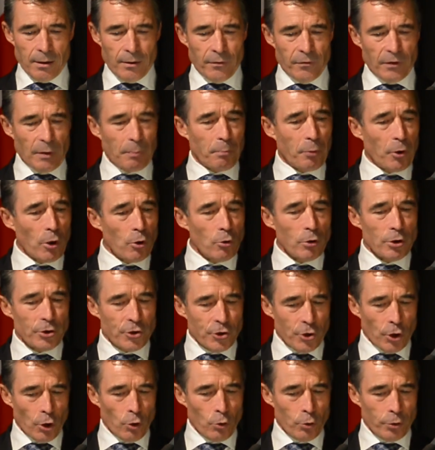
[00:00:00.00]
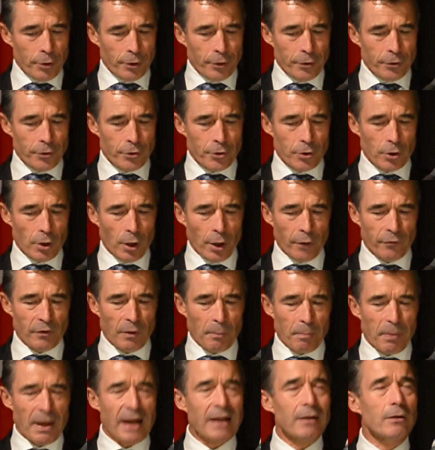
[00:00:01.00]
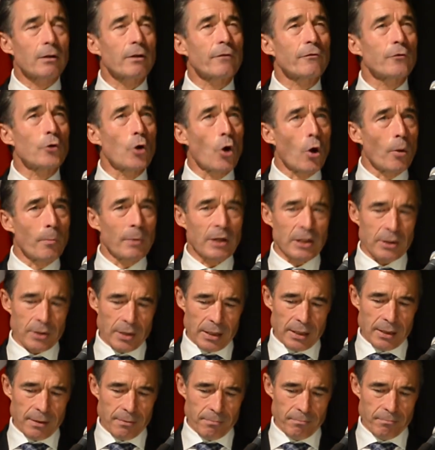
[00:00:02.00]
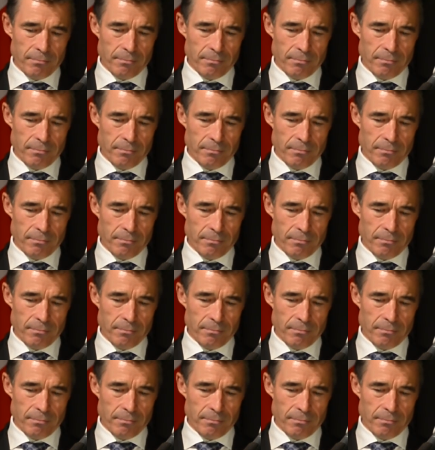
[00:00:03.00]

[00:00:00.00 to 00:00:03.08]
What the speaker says: the Polish soldiers of the Battle of Normandy